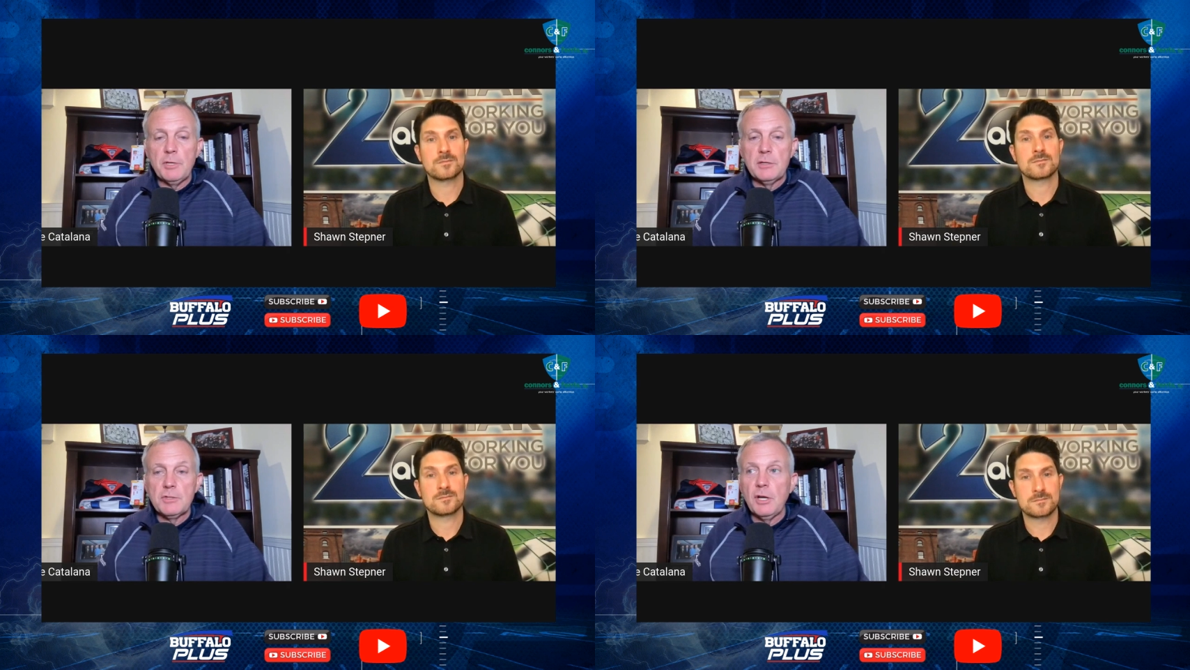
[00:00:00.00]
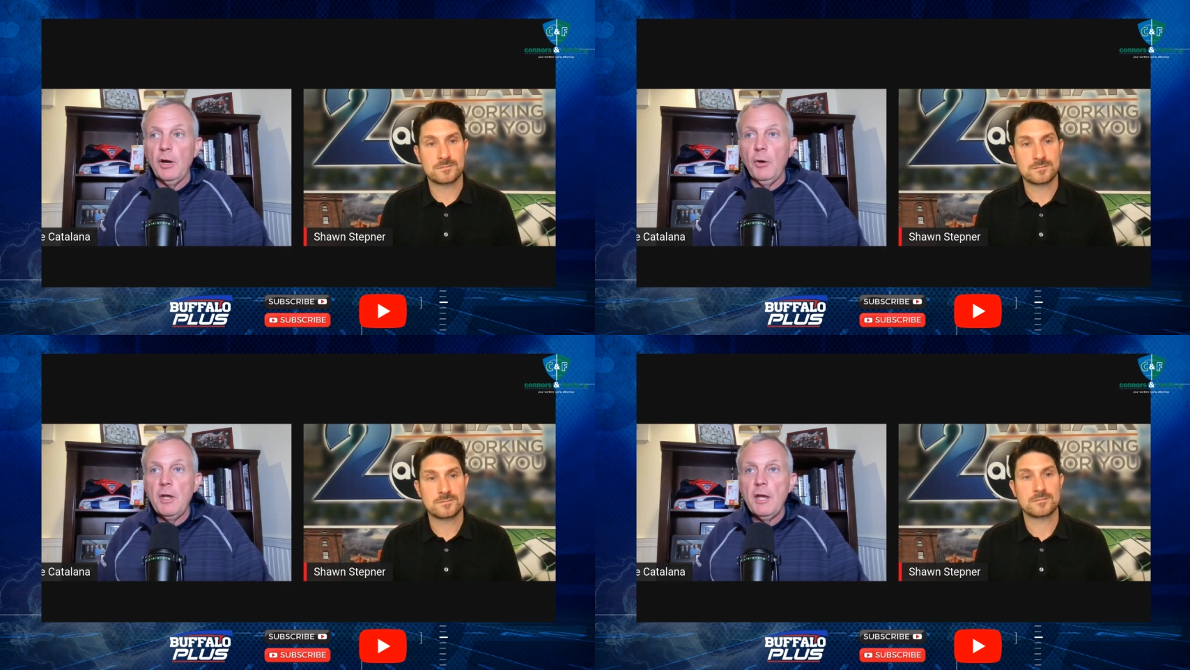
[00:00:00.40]
Speaker 1: years
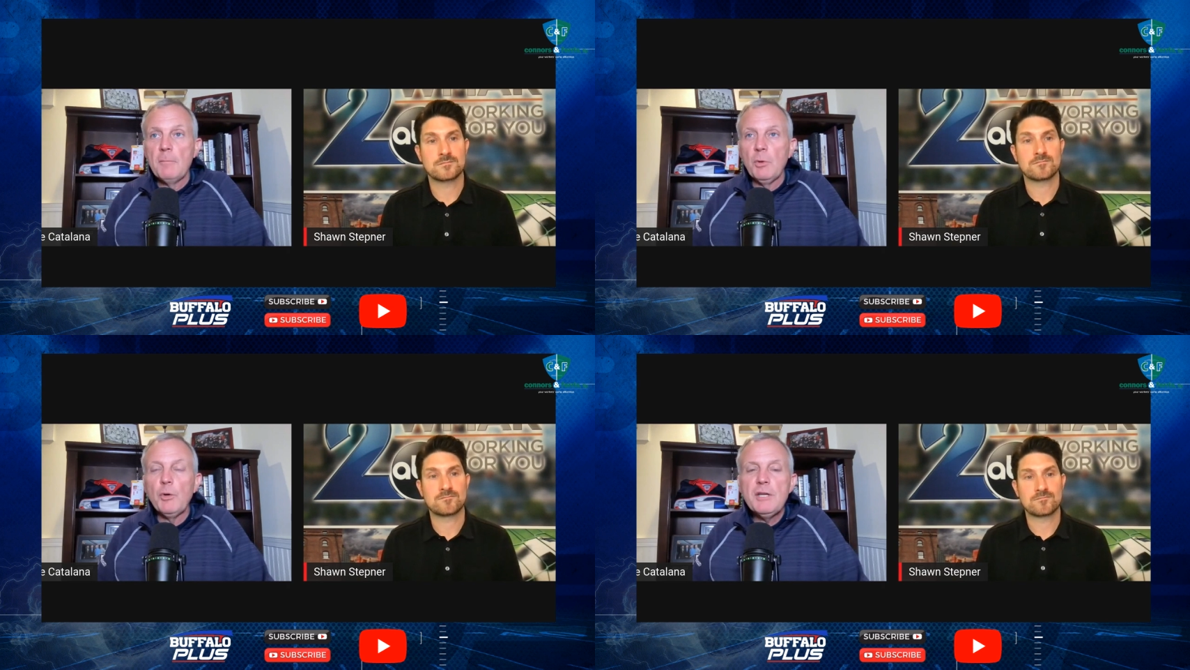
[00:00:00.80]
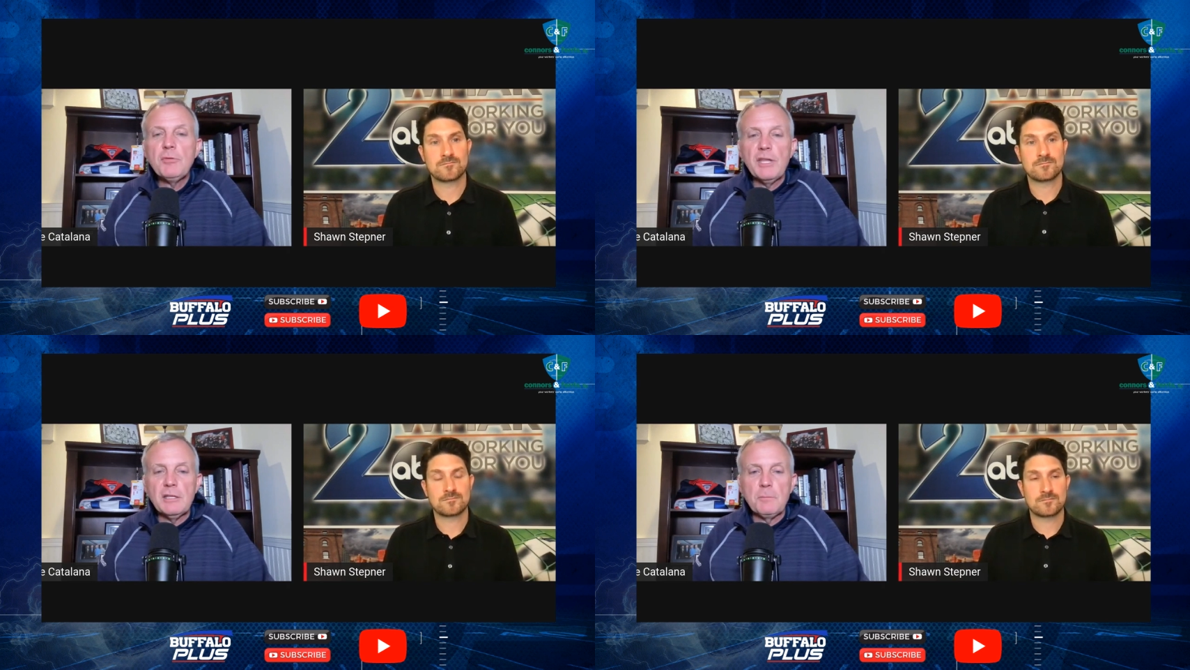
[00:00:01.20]
ago. But what do you
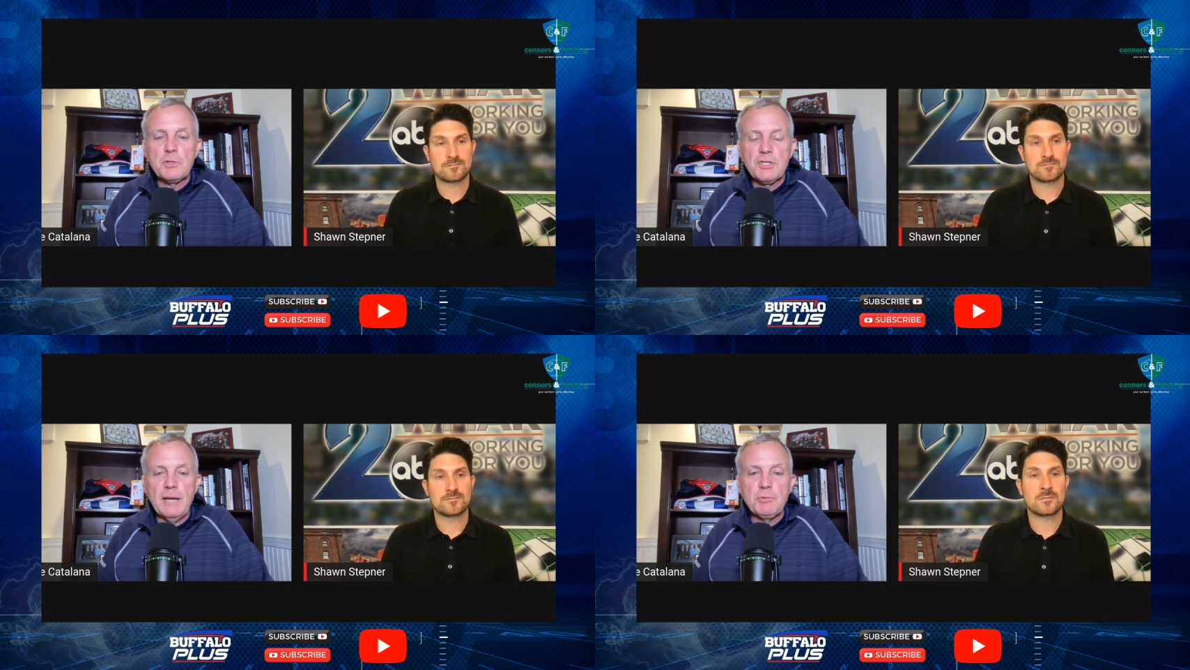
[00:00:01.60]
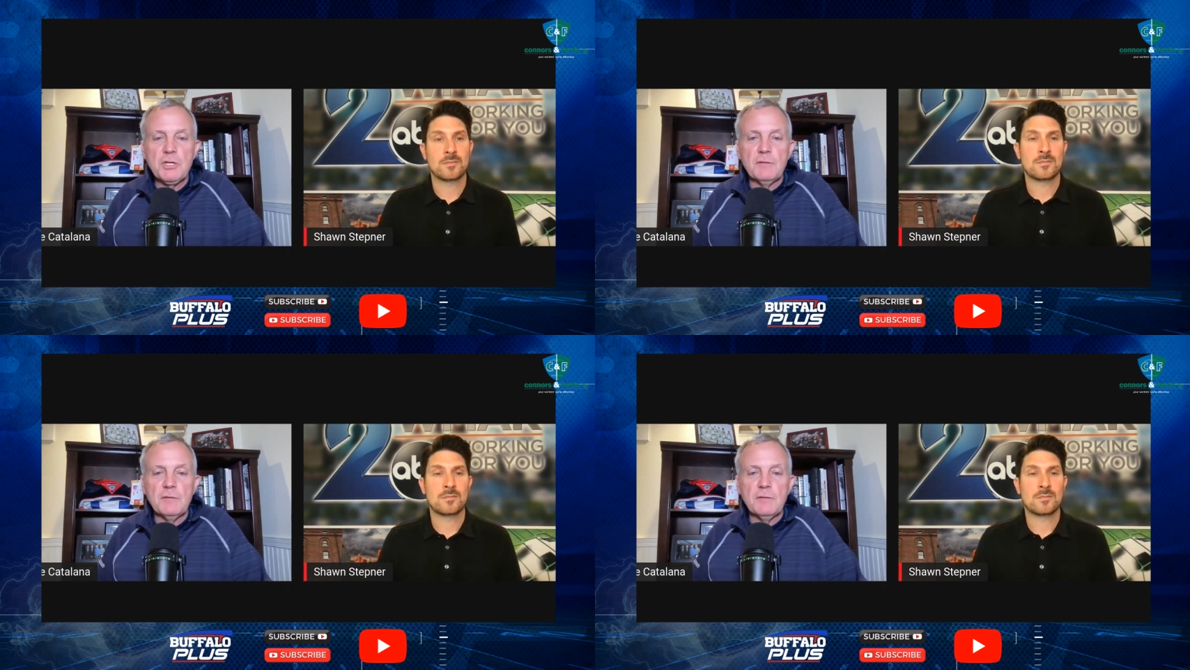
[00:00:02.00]
think the perception